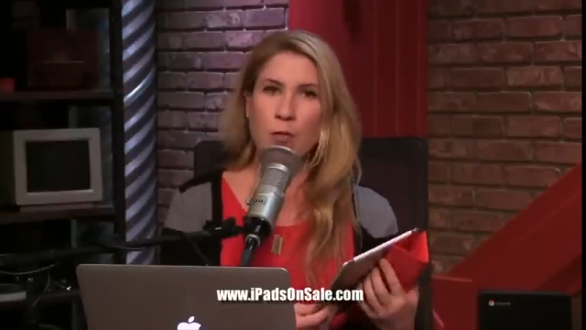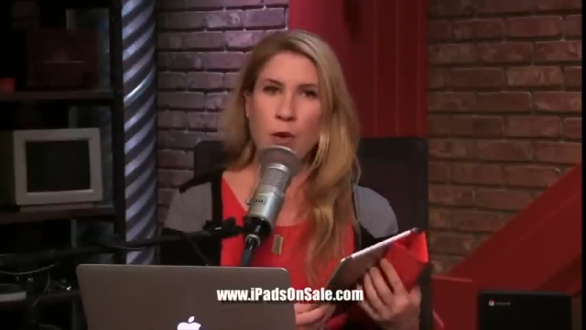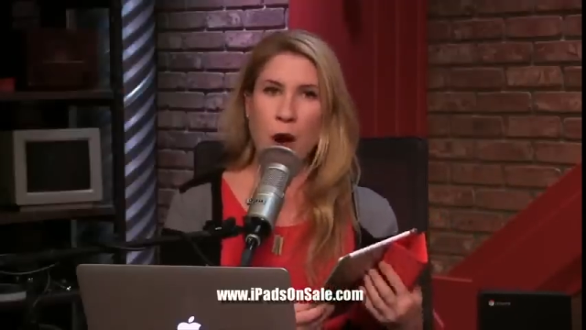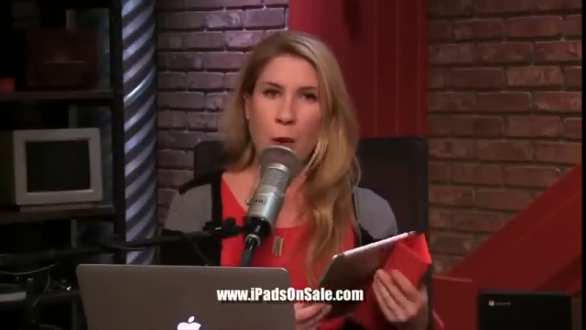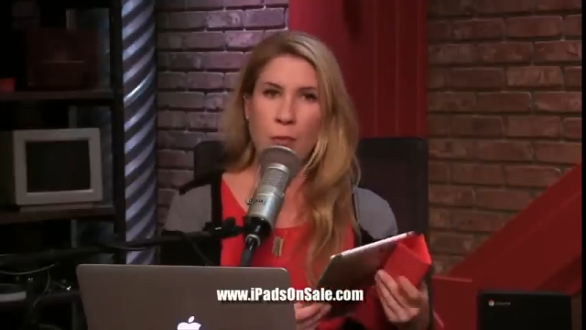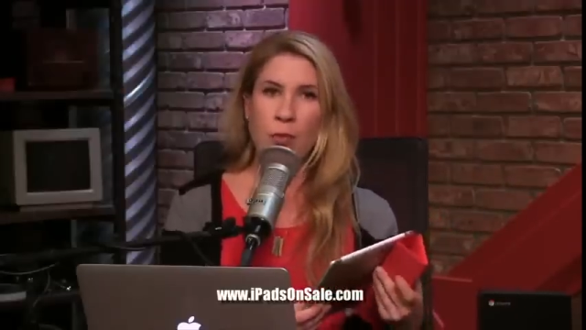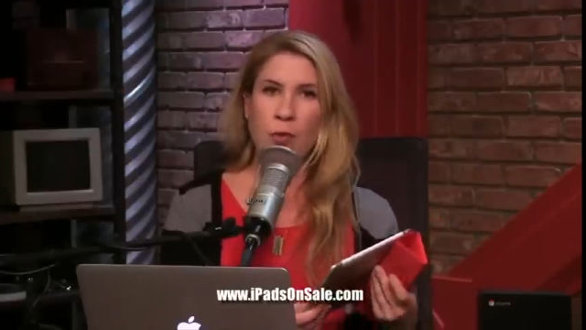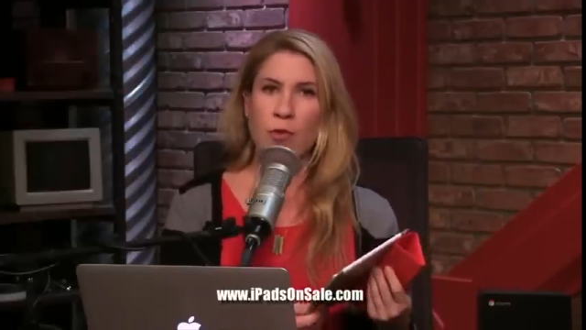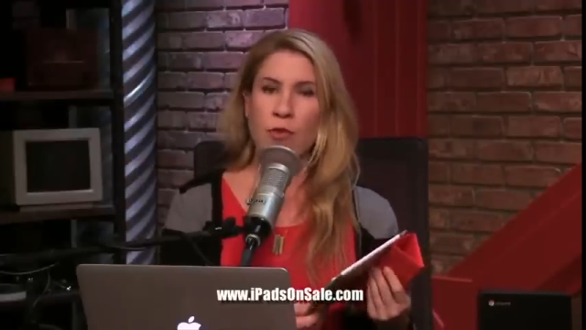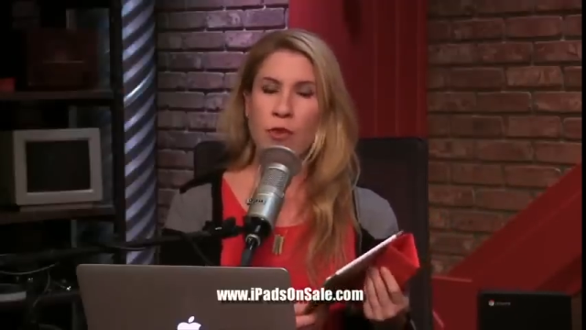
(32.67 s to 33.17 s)

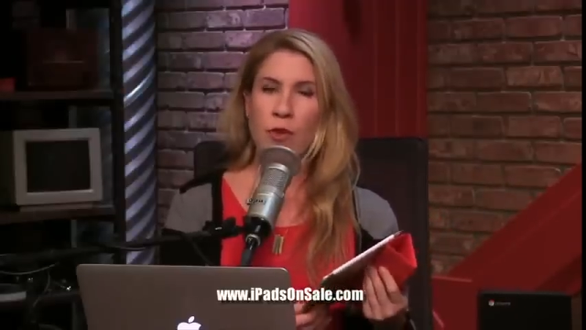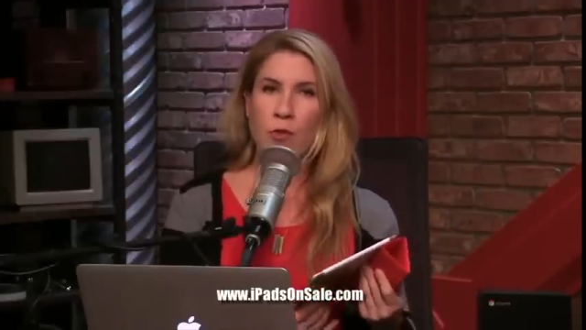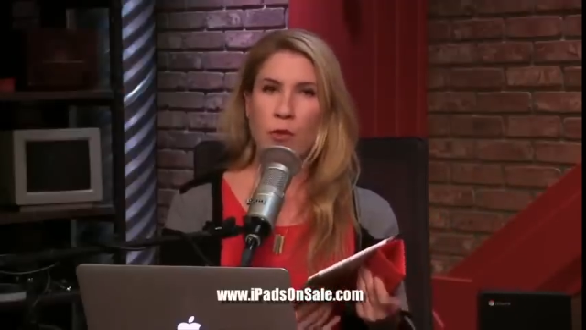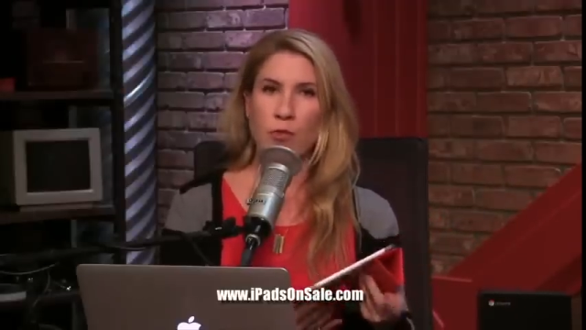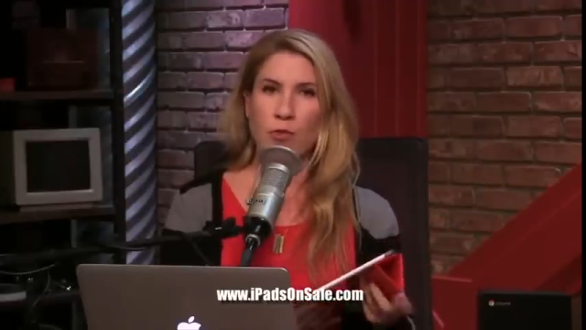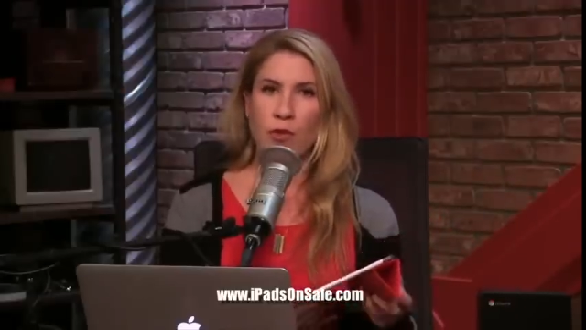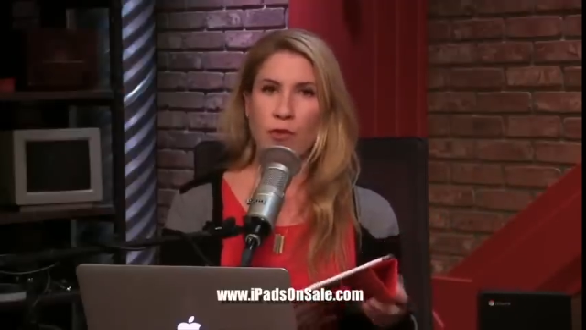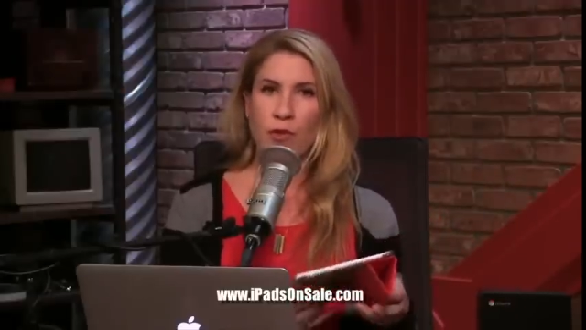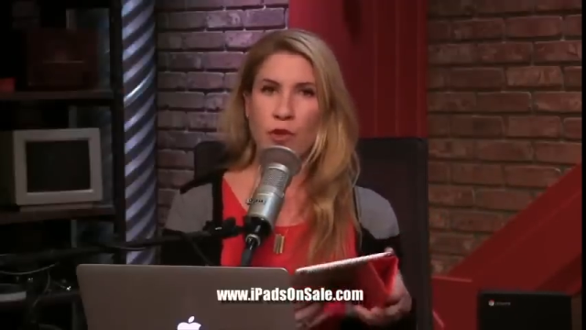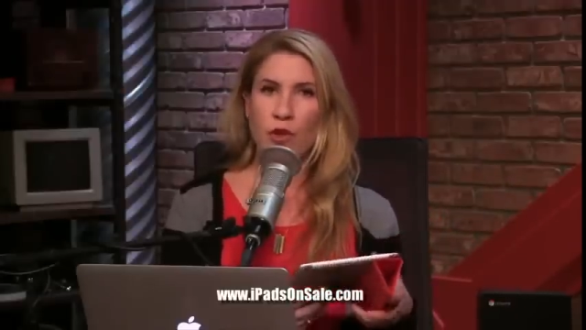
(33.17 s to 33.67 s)
proper
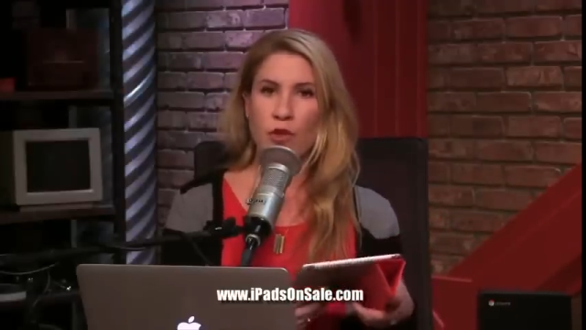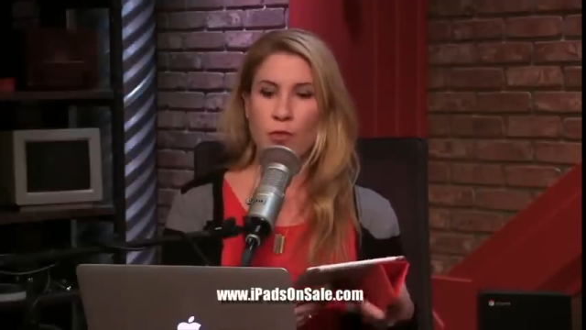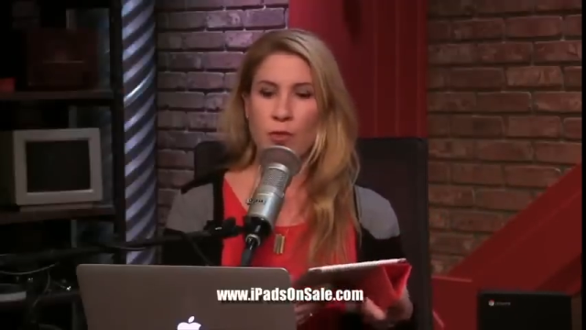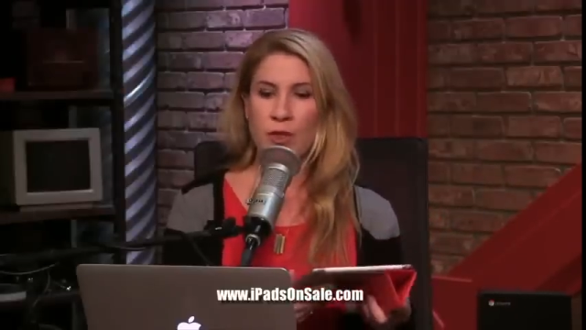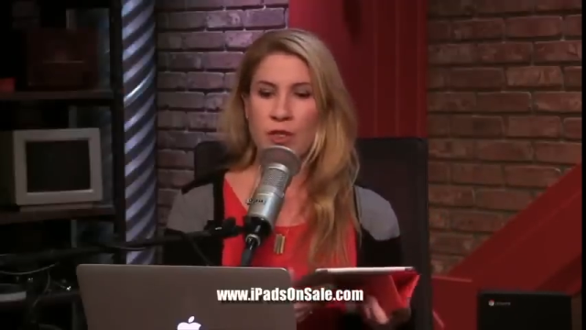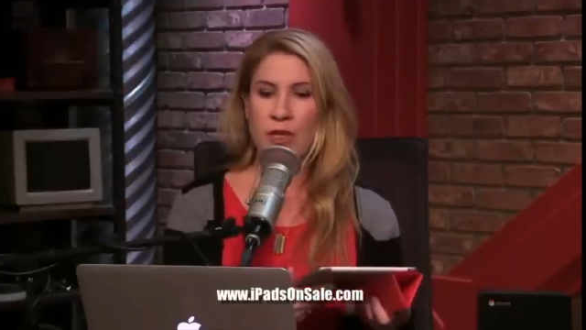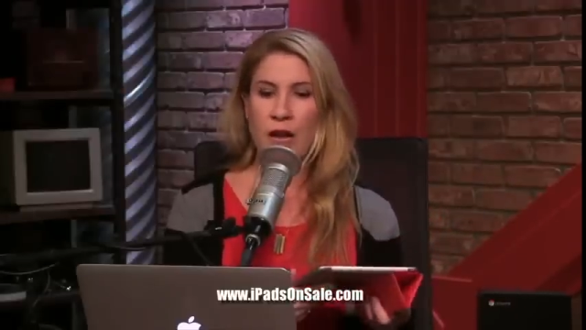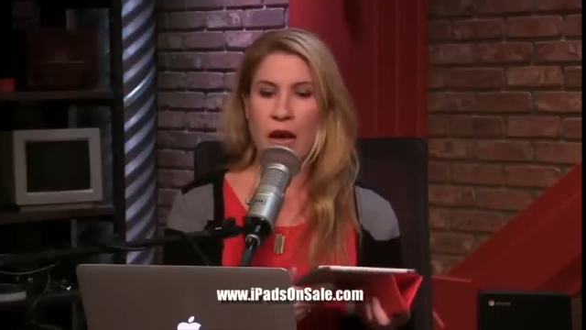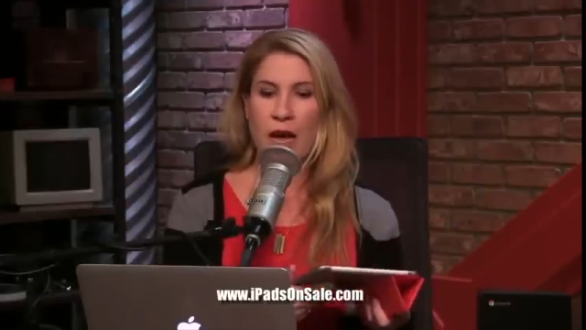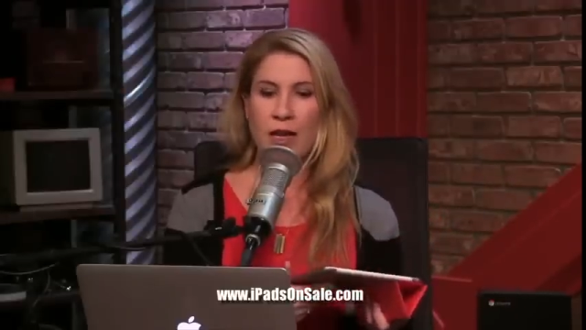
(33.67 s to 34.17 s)
review
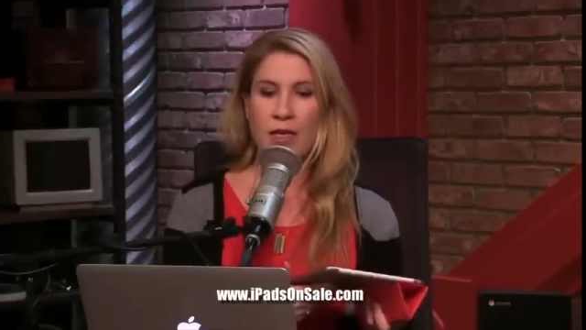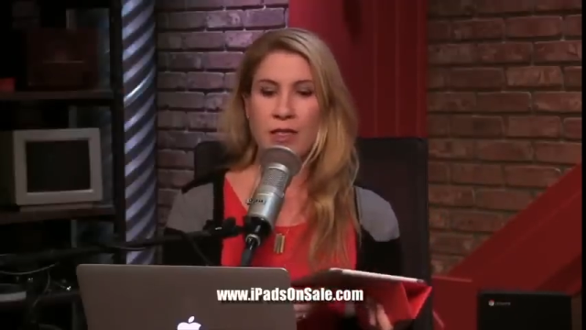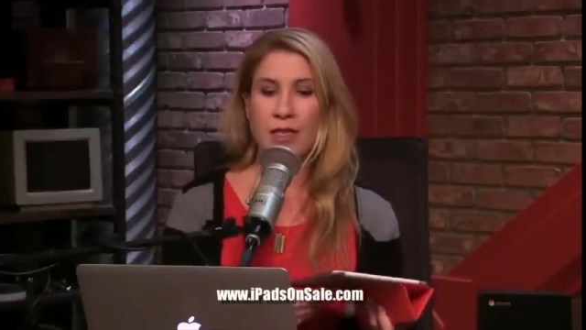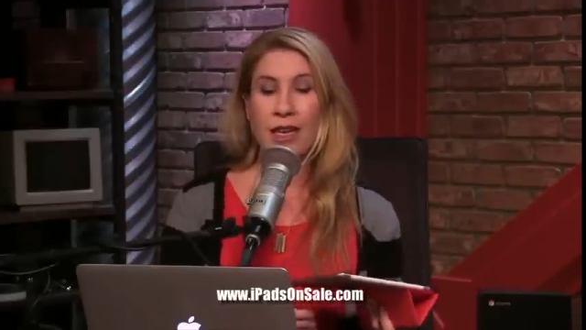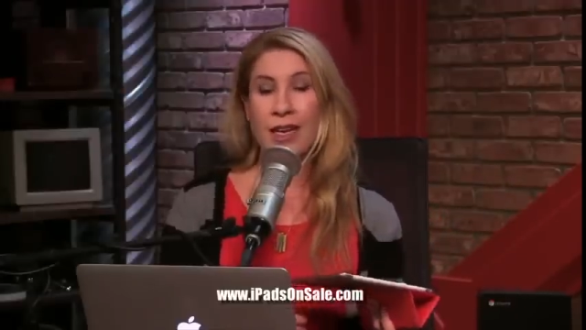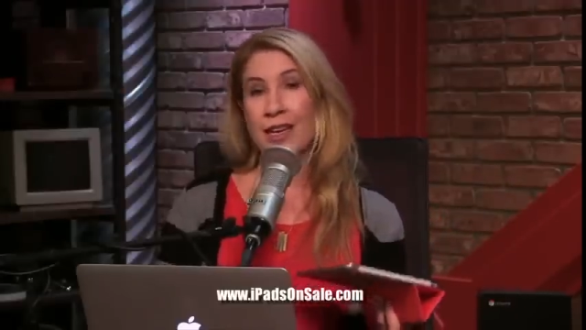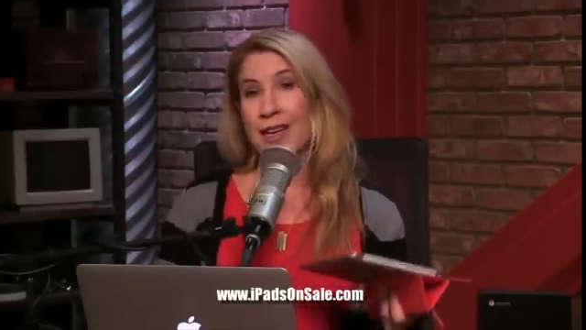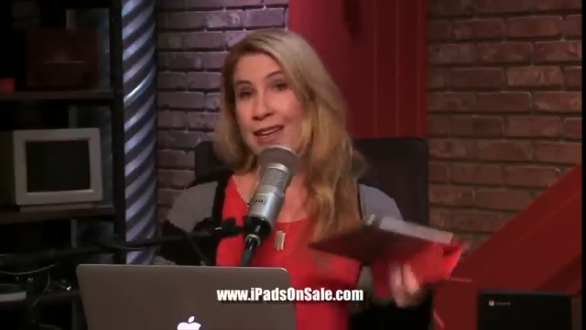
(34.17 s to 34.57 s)
besides,